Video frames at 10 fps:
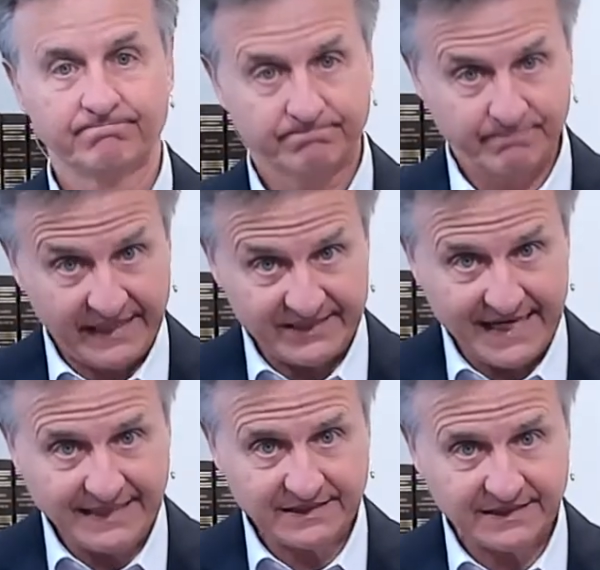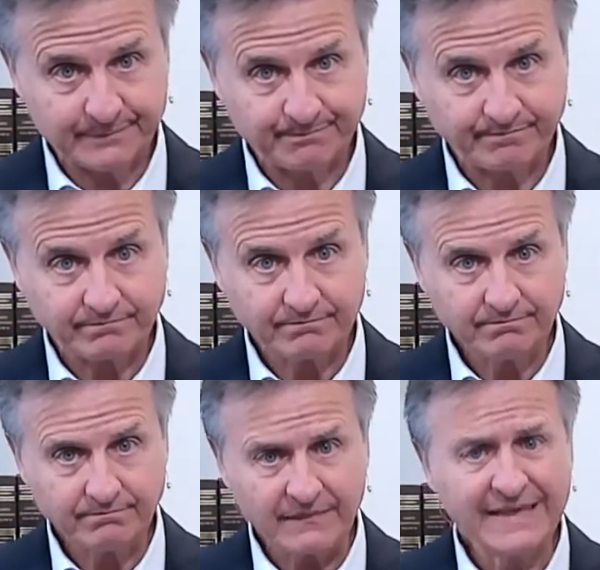Make sense?
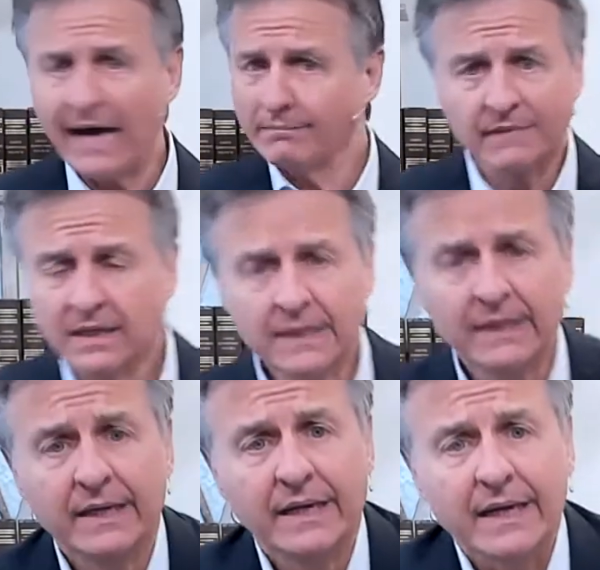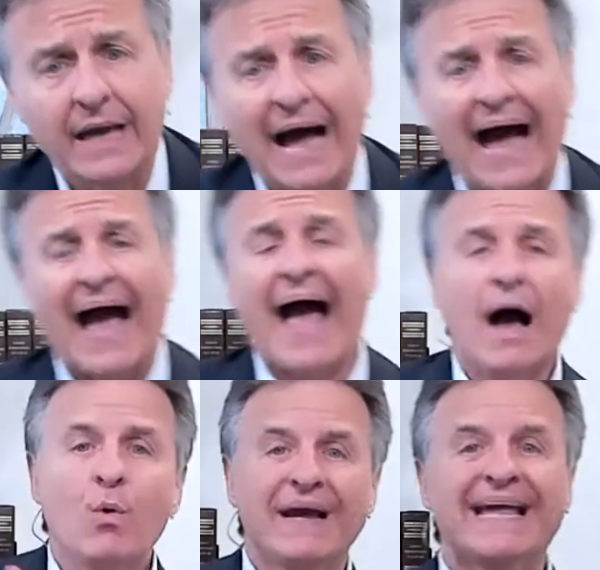Now,
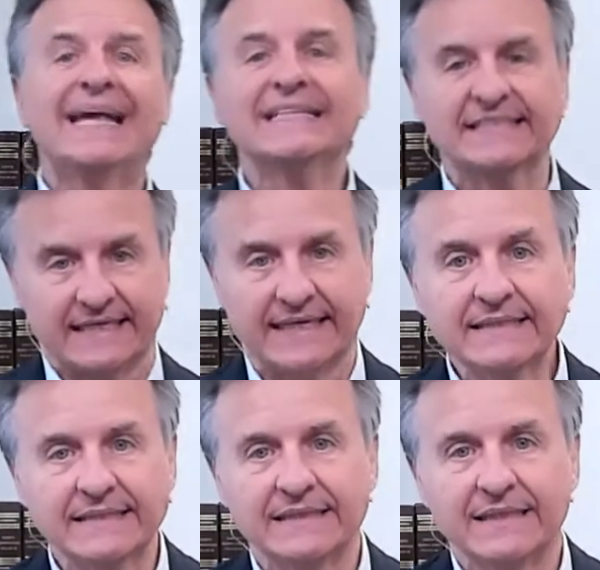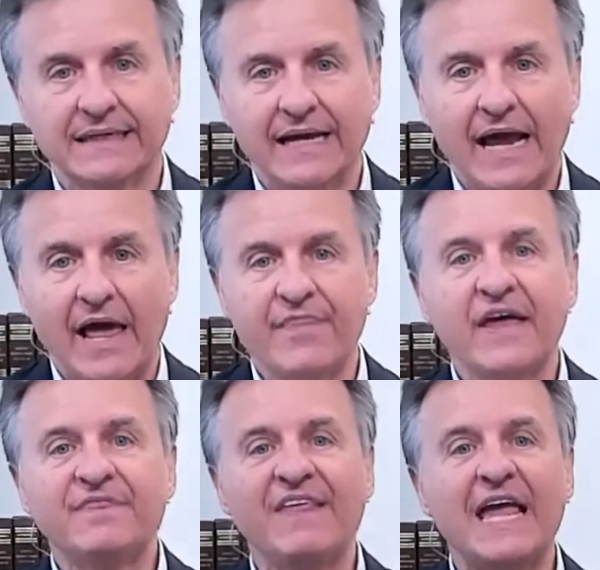how is it
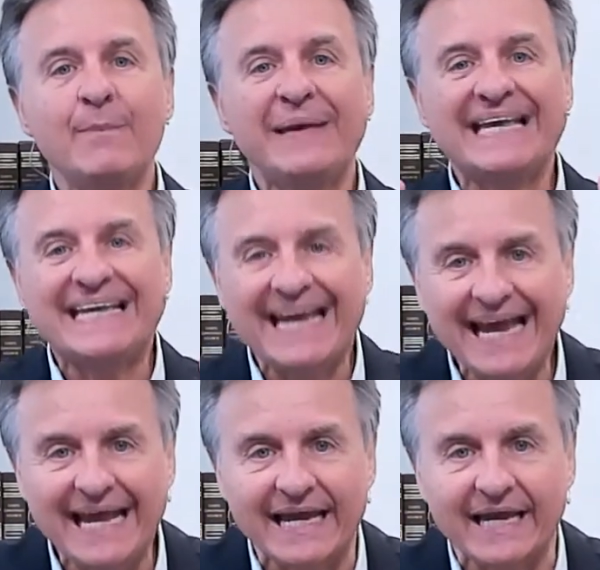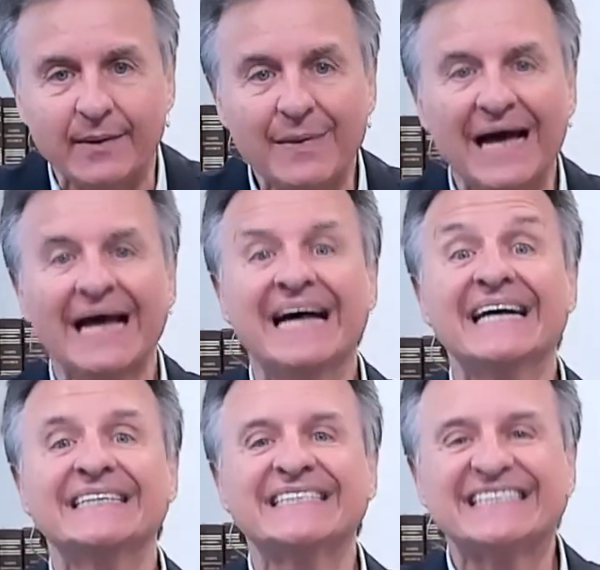that they became
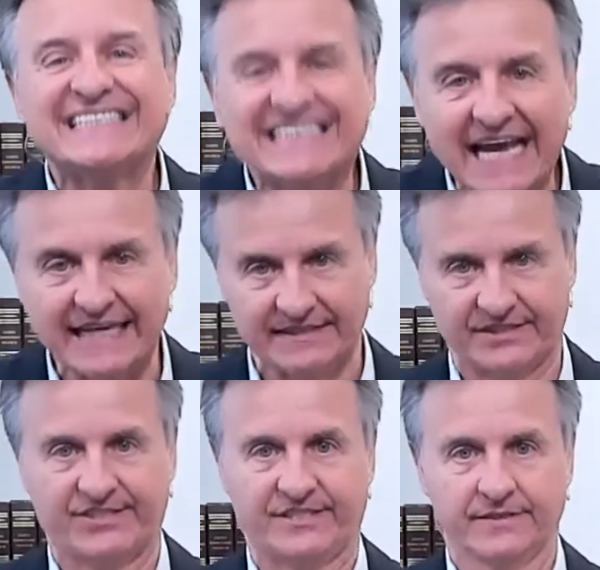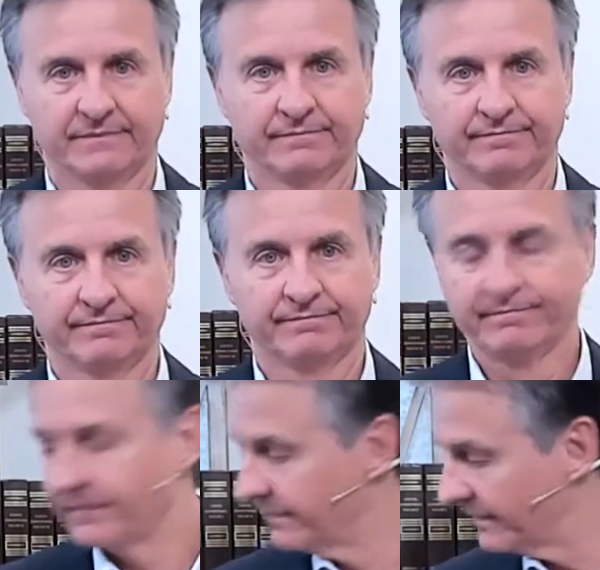saints?
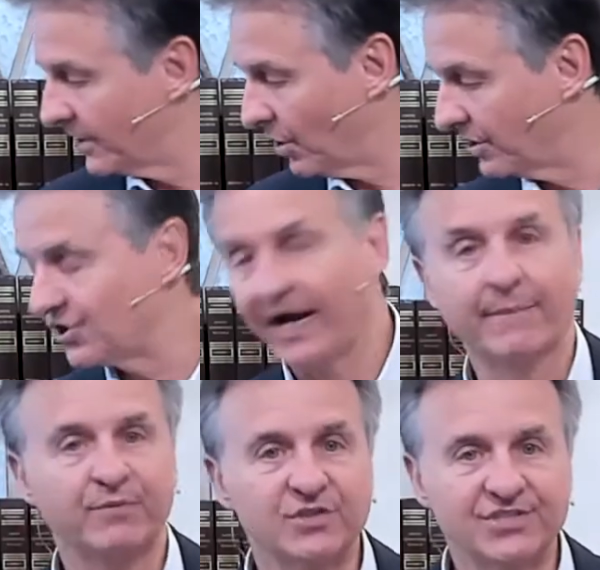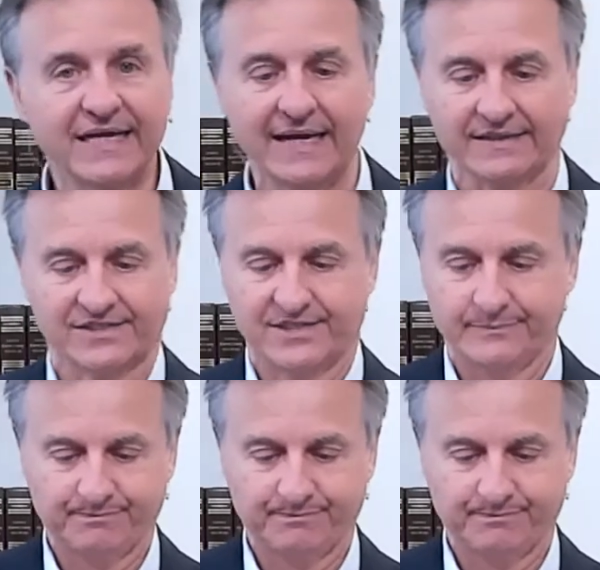Go to chapter 6.